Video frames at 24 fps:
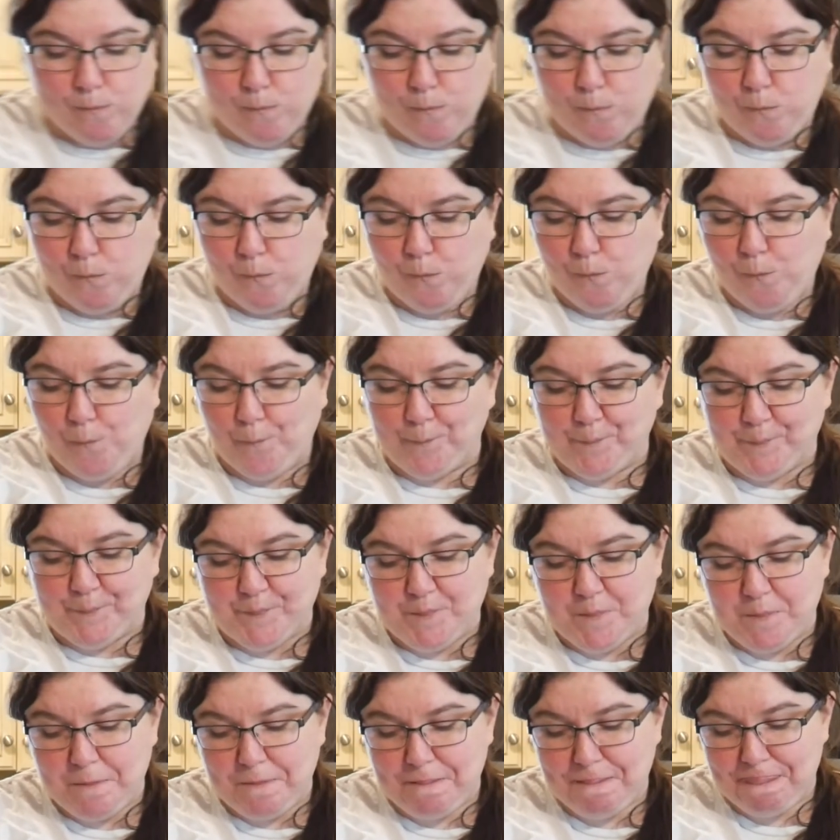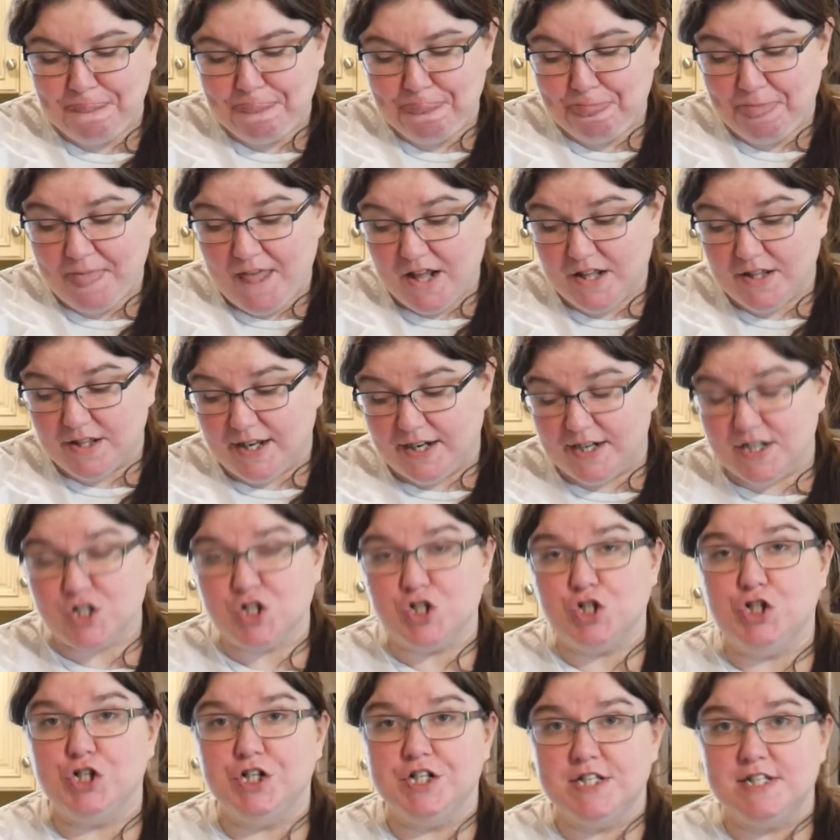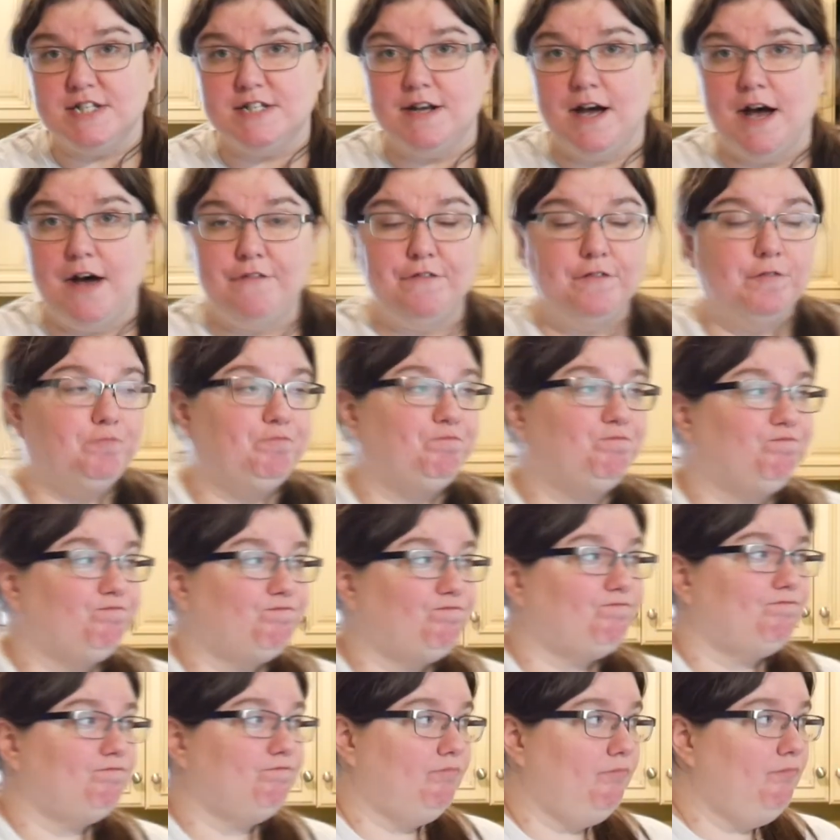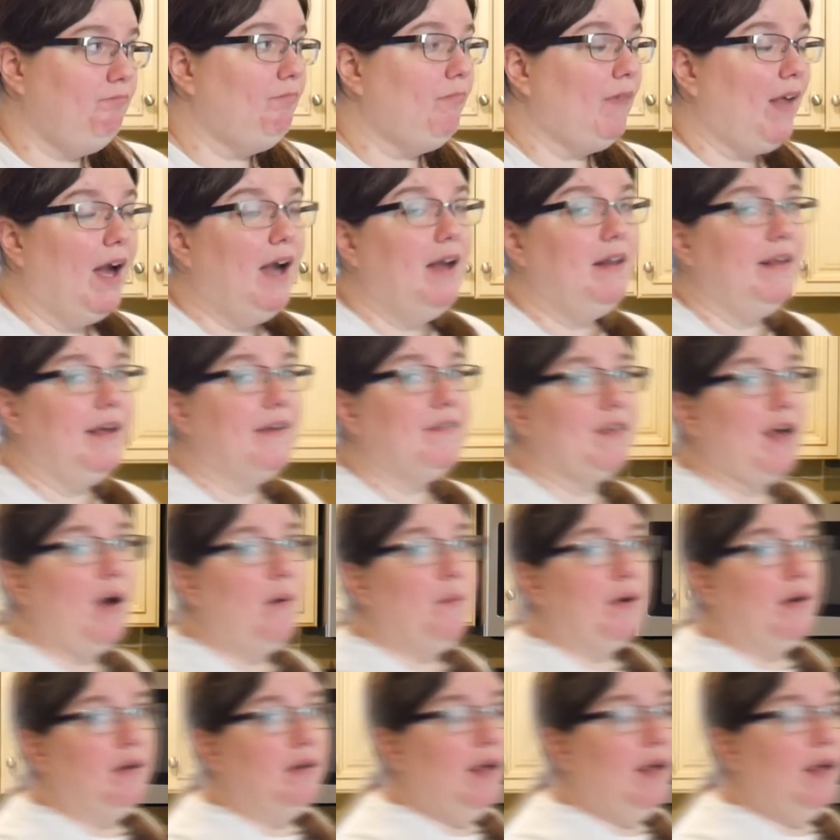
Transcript: Mmm, that is good stuff. I like that one a